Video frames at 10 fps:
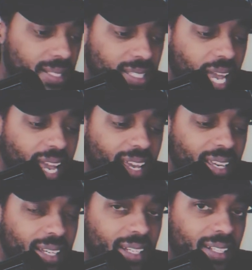
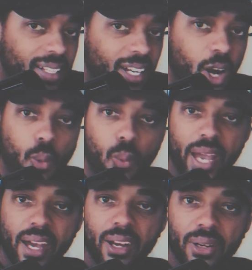staying
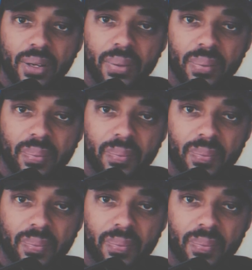aware.